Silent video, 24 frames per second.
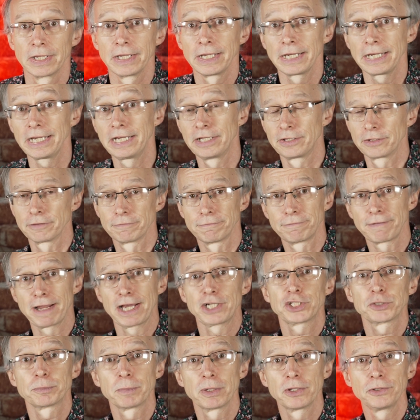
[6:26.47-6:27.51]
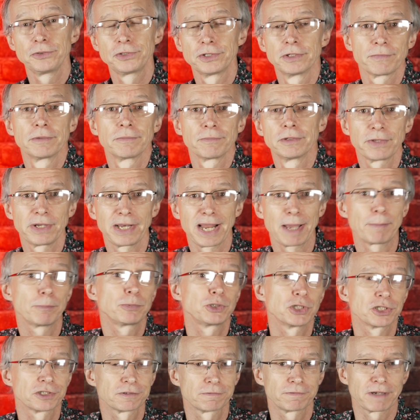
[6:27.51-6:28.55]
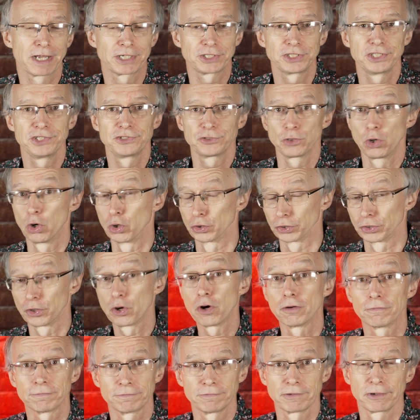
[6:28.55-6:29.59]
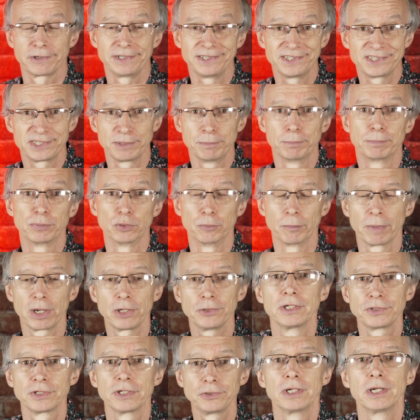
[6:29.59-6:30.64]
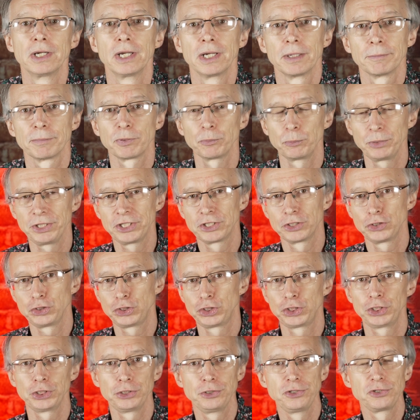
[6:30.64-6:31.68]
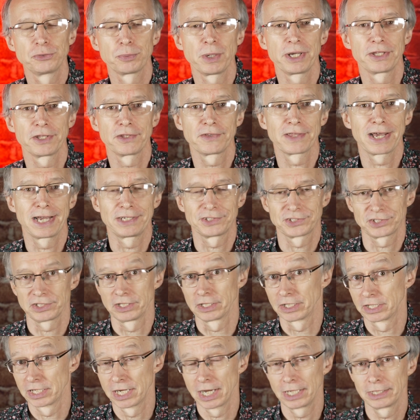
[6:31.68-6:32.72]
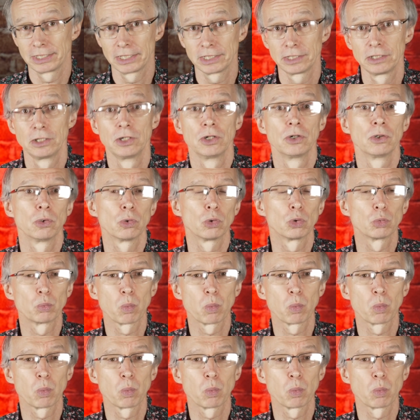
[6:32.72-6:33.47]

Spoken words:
In the flash mode, the lamp just flashes on and off, very simple mode, but we can choose whether that's a color or